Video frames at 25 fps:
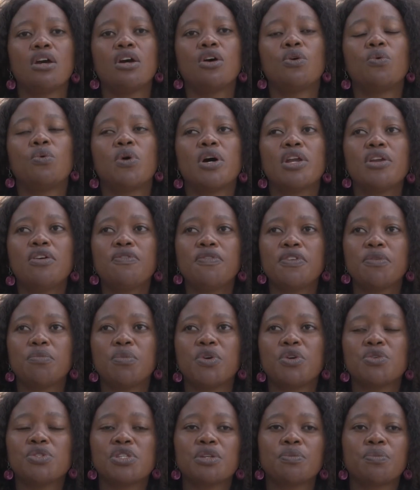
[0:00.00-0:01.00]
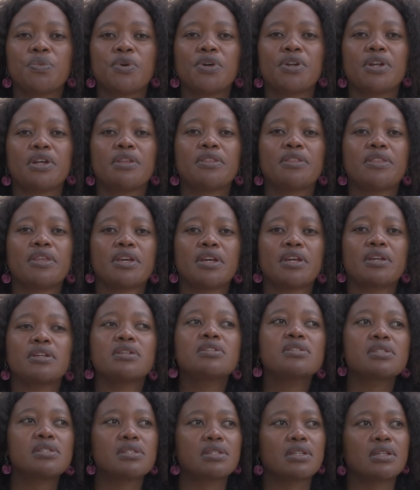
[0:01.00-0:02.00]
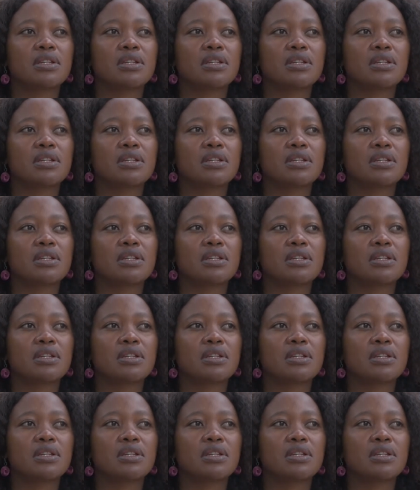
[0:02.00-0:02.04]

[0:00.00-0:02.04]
One of the most important things